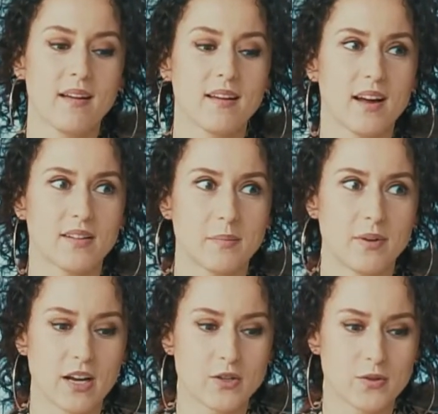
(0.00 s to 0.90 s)
Carrie
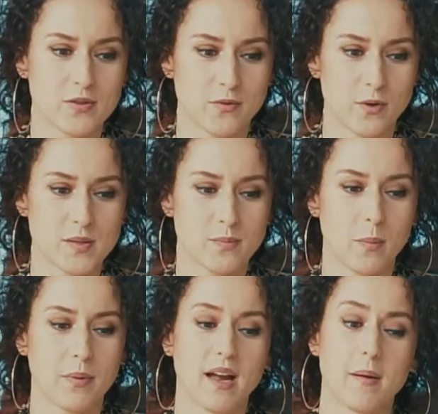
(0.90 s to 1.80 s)
Bradshaw's voice
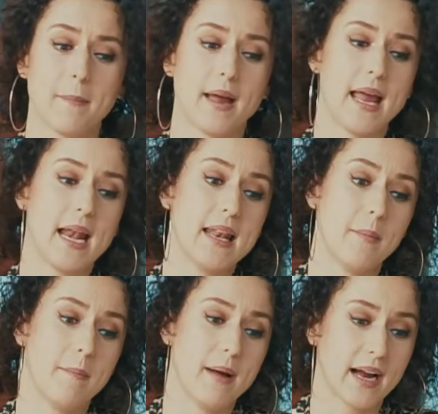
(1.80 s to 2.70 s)
popping up in the
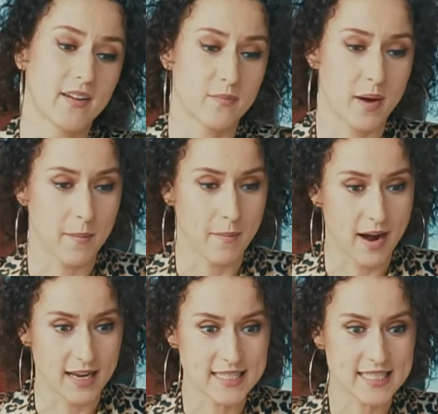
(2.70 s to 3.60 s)
back of my
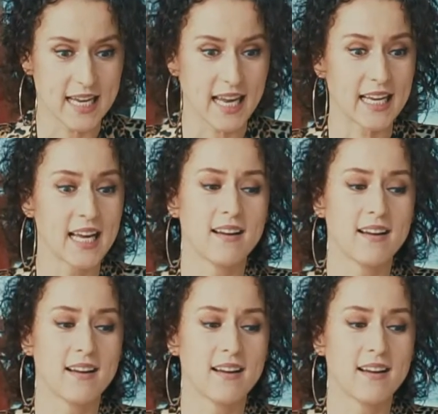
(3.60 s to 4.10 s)
mind saying,